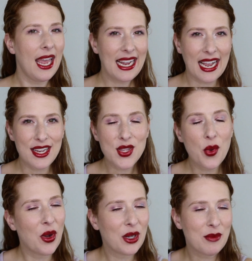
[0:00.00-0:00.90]
Hey guys,
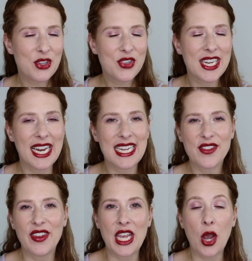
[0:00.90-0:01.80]
welcome to today's
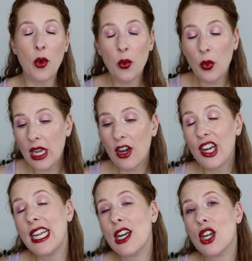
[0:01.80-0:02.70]
video. We are
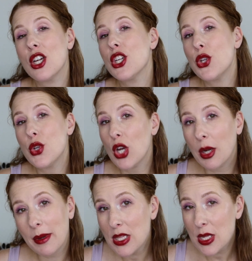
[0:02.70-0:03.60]
here to talk
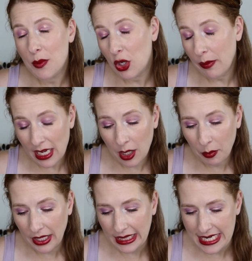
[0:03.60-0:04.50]
about some new makeup
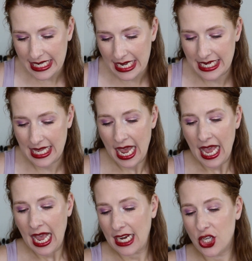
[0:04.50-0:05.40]
releases.
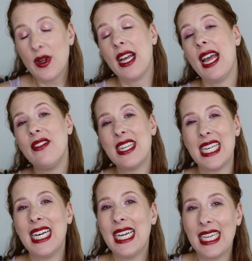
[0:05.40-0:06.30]
I do not have a
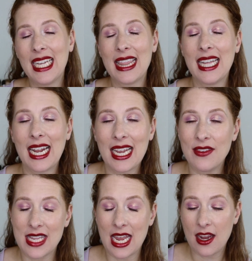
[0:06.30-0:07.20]
ton that I have
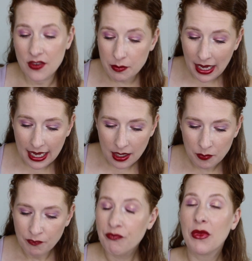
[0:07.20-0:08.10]
saved, but
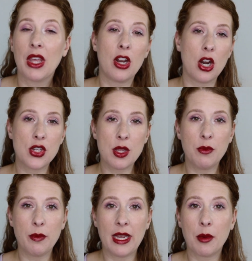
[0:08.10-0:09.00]
there are some
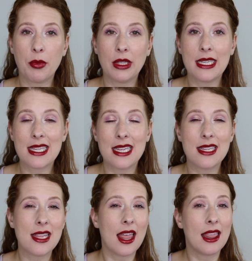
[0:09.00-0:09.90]
new makeup
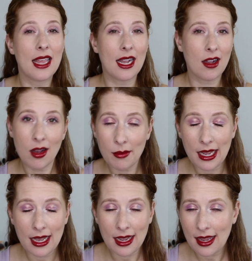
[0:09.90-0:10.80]
releases that caught my
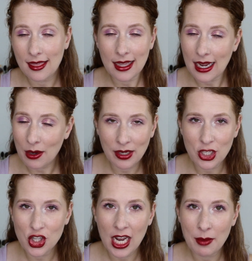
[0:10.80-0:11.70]
eye that I want to
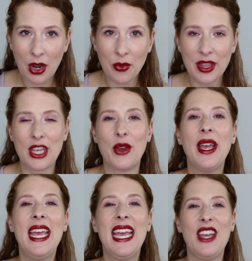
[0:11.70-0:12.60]
chat about with you.
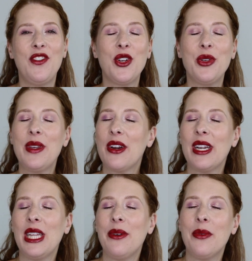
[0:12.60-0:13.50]
If you're new here,
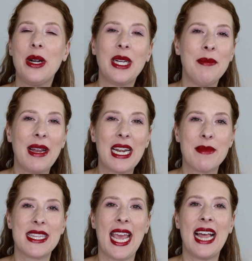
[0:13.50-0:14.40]
hello and welcome. My name
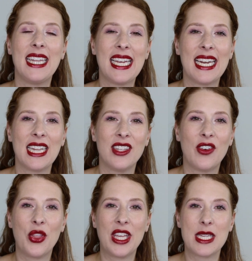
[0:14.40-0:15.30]
is Kelly and I love
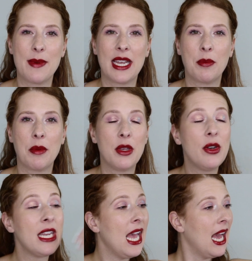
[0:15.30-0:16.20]
all things makeup and
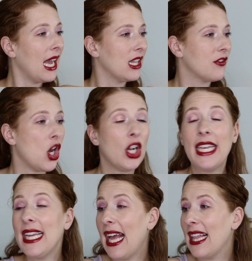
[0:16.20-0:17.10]
beauty. I love
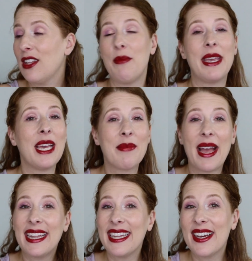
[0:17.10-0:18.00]
talking, I love makeup,
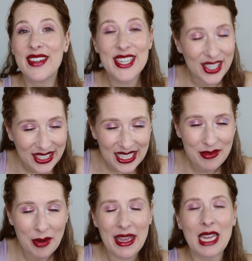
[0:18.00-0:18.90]
I love talking
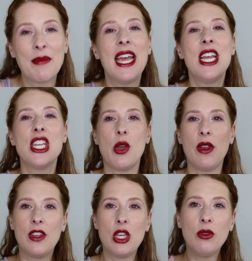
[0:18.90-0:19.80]
about makeup. So
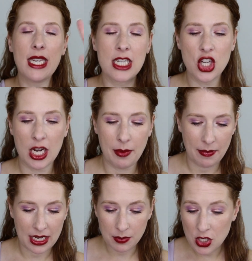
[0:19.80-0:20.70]
if you would like to chat about
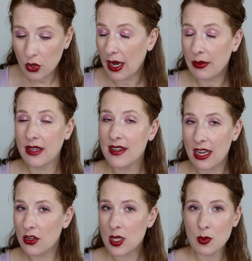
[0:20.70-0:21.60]
makeup too, I would love to
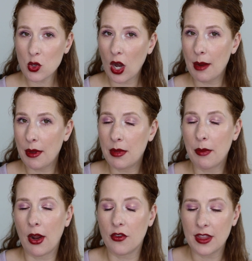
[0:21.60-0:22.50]
have you subscribe and be
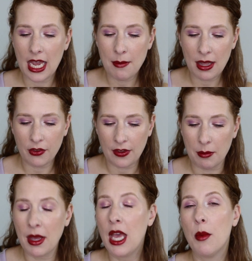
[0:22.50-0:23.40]
part of the K-Bella fam.